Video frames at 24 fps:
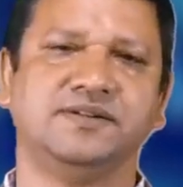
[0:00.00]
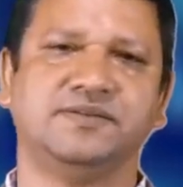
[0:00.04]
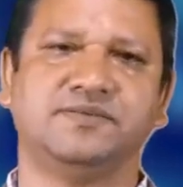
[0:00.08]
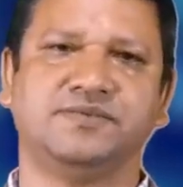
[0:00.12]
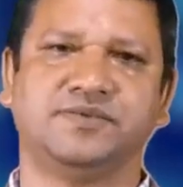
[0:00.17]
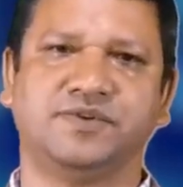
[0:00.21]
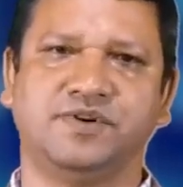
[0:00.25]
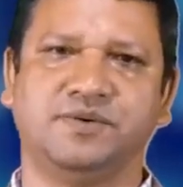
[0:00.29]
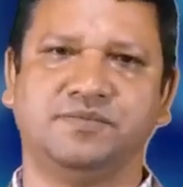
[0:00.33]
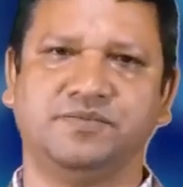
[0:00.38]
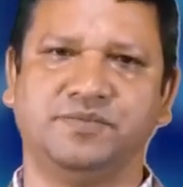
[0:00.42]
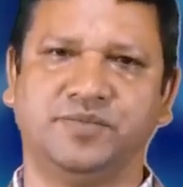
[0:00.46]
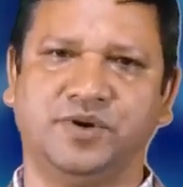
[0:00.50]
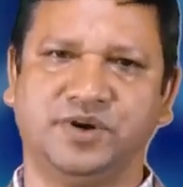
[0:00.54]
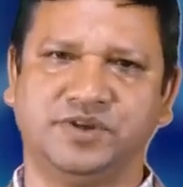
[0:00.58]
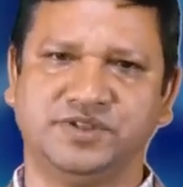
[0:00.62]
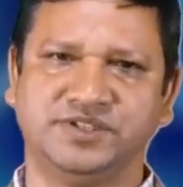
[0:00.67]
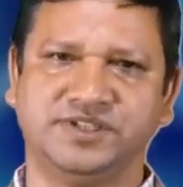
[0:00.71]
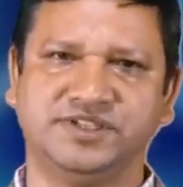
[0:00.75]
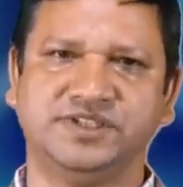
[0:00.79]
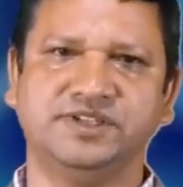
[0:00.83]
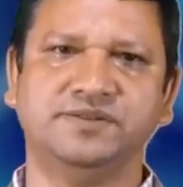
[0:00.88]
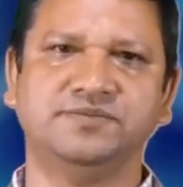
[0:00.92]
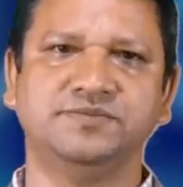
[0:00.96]
From
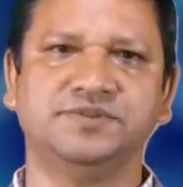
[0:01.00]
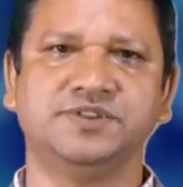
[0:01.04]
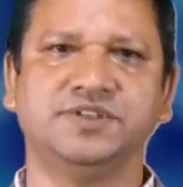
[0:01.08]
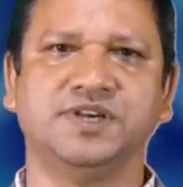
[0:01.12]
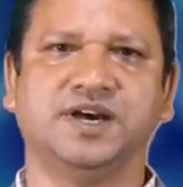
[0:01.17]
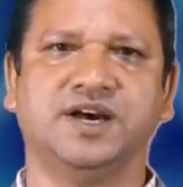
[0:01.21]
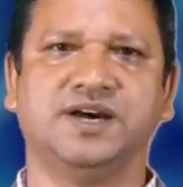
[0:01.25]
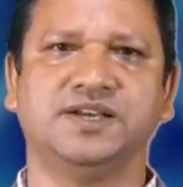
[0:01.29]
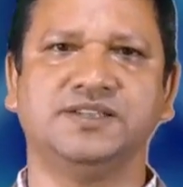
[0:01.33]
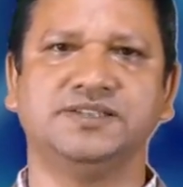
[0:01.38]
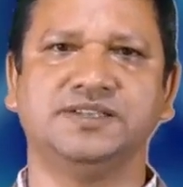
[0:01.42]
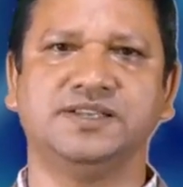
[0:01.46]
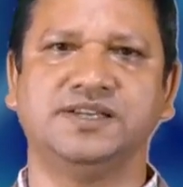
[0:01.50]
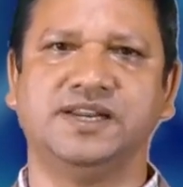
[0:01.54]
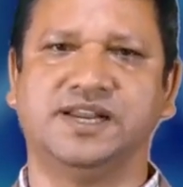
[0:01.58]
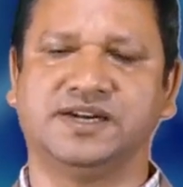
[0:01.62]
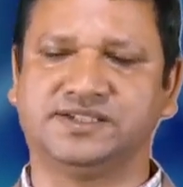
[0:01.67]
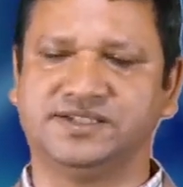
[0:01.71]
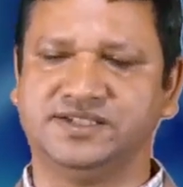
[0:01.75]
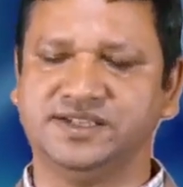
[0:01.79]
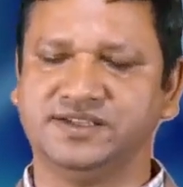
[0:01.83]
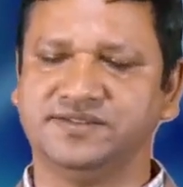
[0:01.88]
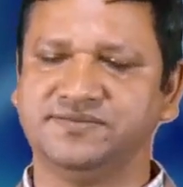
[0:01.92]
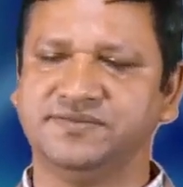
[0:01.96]
positive charge,
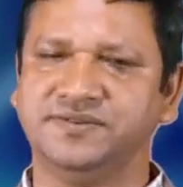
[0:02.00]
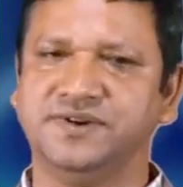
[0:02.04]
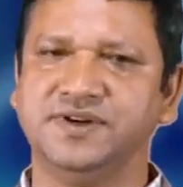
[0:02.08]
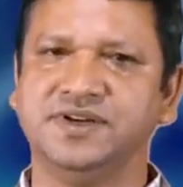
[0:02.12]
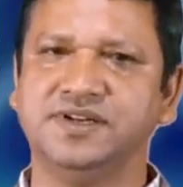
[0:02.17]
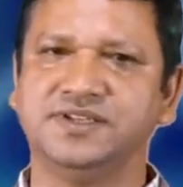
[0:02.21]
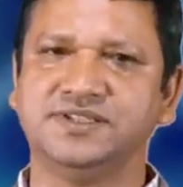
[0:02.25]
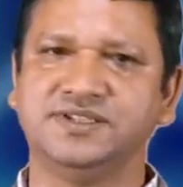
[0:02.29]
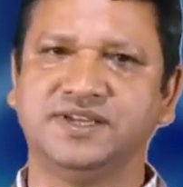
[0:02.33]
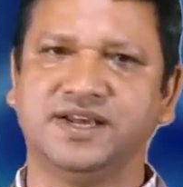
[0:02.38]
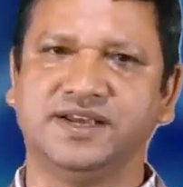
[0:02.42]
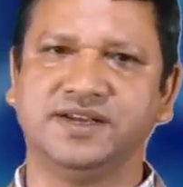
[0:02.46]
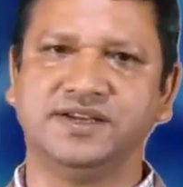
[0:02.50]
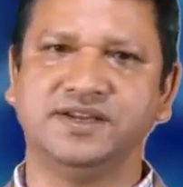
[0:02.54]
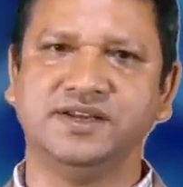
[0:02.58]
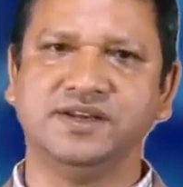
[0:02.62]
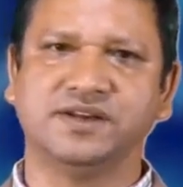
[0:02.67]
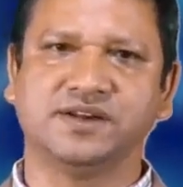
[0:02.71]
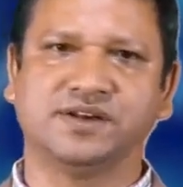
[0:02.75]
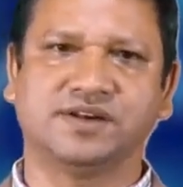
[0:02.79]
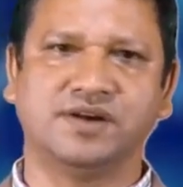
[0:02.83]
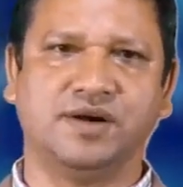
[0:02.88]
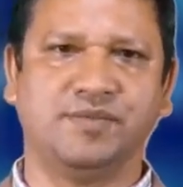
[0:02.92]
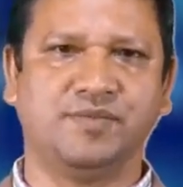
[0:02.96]
electric fields
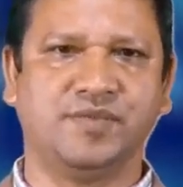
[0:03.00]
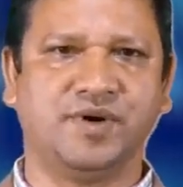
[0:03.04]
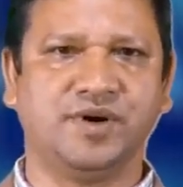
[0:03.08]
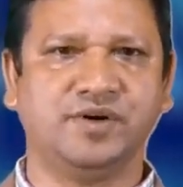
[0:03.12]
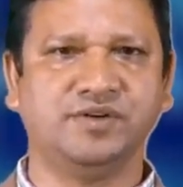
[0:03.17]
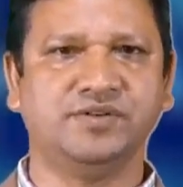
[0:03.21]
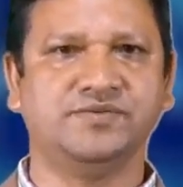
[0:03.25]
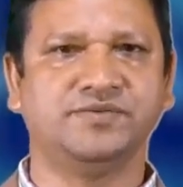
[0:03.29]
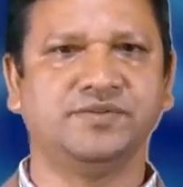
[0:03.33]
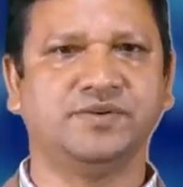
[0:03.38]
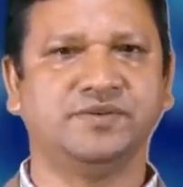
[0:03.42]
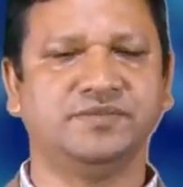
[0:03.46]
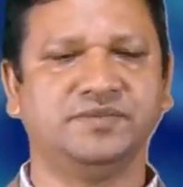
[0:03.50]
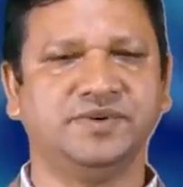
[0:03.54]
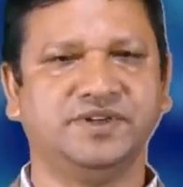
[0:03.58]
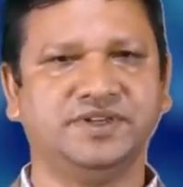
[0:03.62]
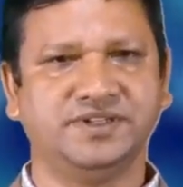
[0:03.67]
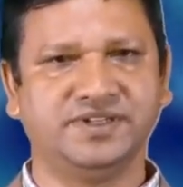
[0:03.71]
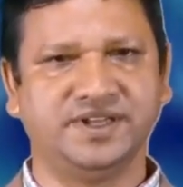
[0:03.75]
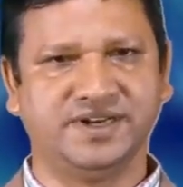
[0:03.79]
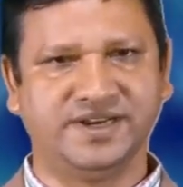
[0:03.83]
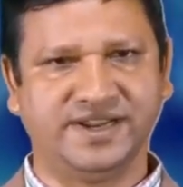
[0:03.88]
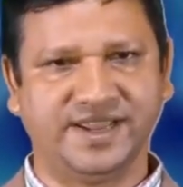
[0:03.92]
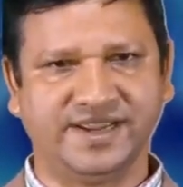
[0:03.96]
are come out, from
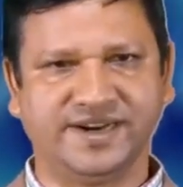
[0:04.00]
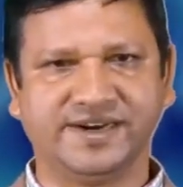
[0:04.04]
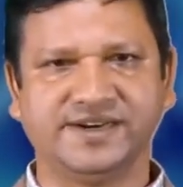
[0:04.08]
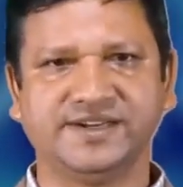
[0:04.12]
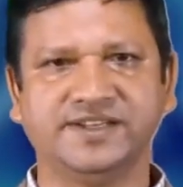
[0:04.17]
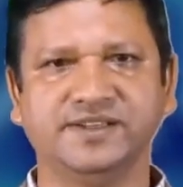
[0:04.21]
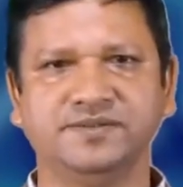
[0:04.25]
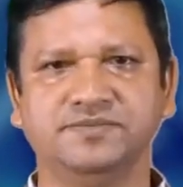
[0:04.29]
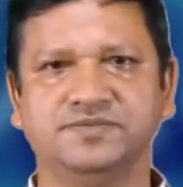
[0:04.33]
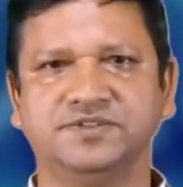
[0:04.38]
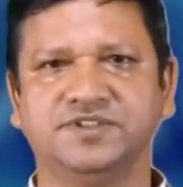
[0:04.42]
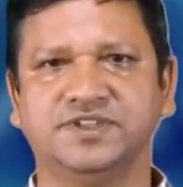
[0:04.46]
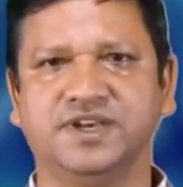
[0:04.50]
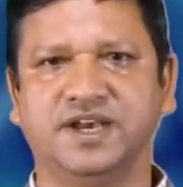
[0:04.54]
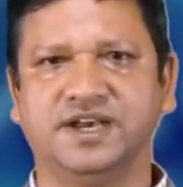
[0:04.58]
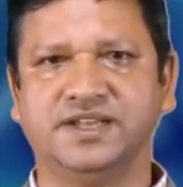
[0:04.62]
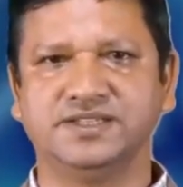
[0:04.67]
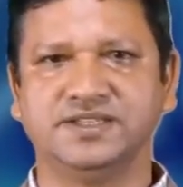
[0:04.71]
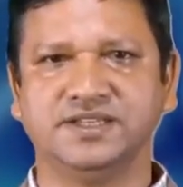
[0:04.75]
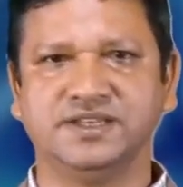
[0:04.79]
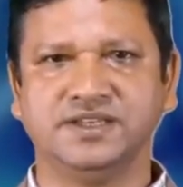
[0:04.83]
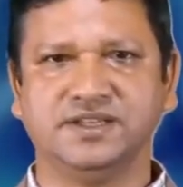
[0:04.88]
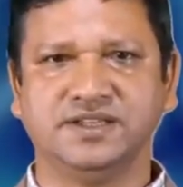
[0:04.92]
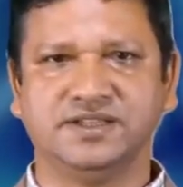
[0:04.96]
in the negative
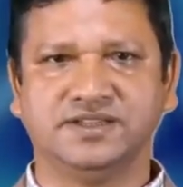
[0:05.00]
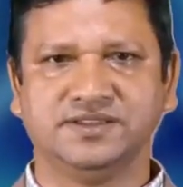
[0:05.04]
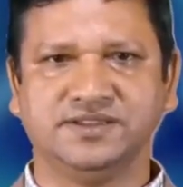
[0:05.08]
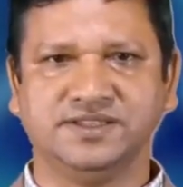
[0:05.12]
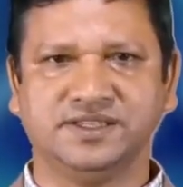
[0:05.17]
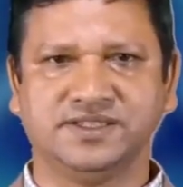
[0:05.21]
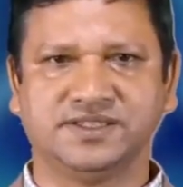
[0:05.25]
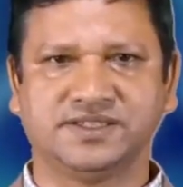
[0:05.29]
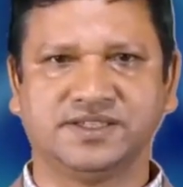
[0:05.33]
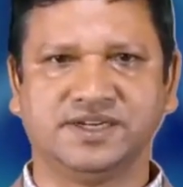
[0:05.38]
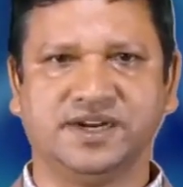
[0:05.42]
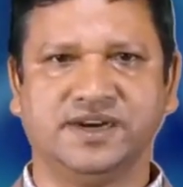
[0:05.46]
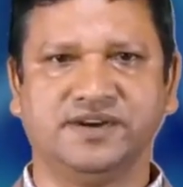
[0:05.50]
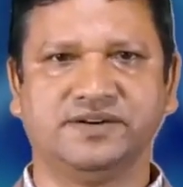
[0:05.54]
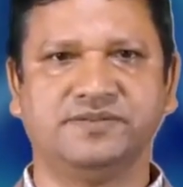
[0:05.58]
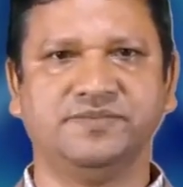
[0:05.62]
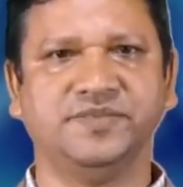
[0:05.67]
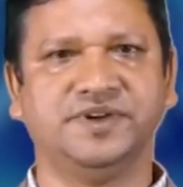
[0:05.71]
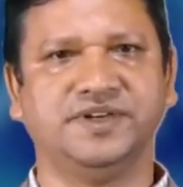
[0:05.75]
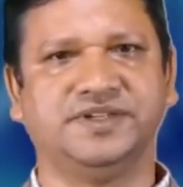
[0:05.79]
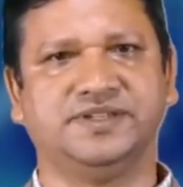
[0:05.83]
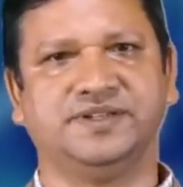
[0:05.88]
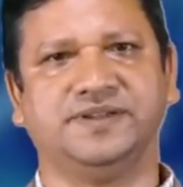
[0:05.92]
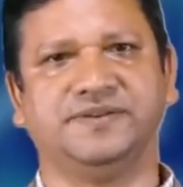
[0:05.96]
charge they start
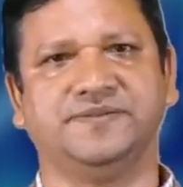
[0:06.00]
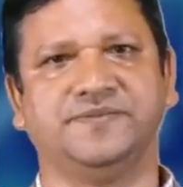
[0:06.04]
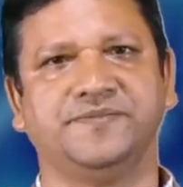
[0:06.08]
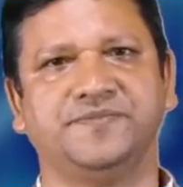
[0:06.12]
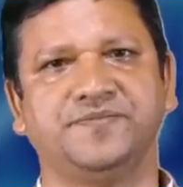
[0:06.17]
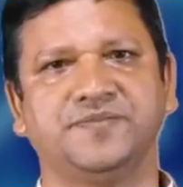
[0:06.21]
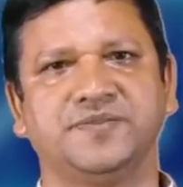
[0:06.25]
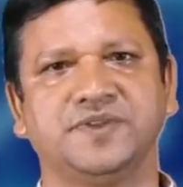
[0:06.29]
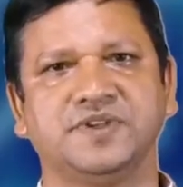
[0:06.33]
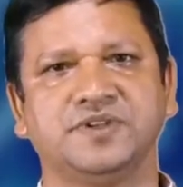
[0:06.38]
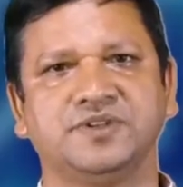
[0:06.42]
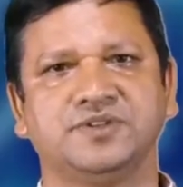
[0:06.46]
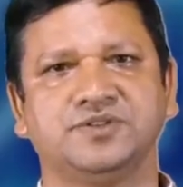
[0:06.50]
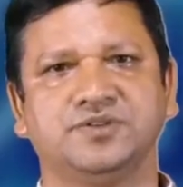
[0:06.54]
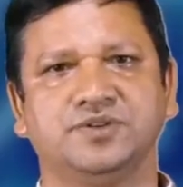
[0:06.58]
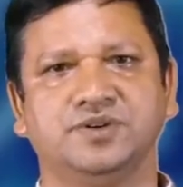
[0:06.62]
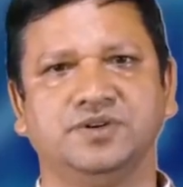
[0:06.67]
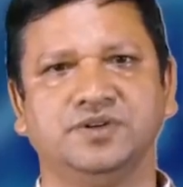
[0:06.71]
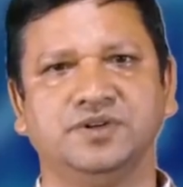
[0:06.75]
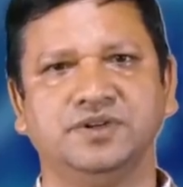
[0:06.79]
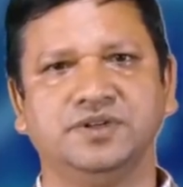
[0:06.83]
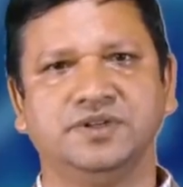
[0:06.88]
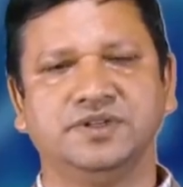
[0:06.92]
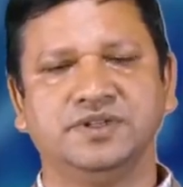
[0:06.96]
meeting.
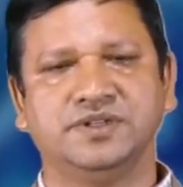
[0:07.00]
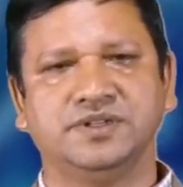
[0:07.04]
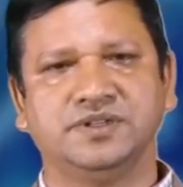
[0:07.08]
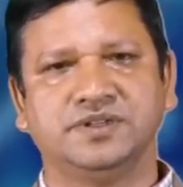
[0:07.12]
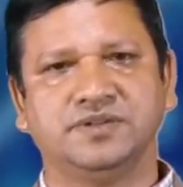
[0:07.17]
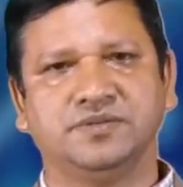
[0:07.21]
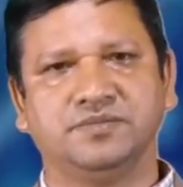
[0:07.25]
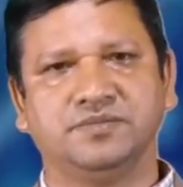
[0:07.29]
So